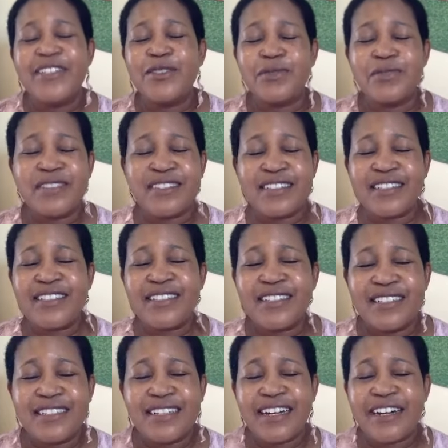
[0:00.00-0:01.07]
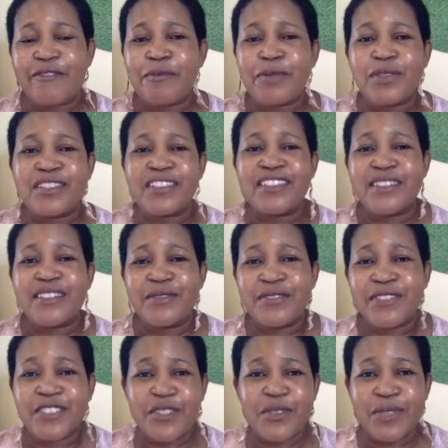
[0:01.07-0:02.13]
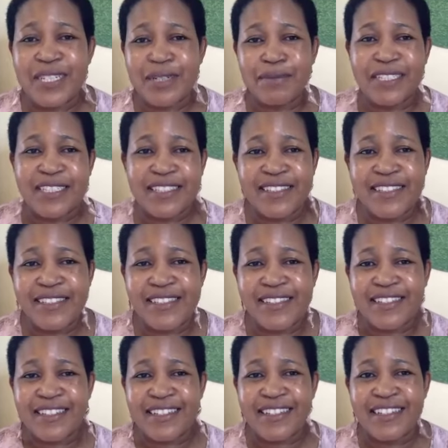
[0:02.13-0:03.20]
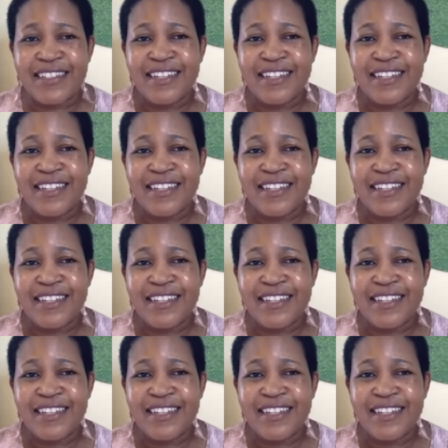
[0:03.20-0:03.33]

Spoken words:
you'll see I've posted a video where I'm dancing.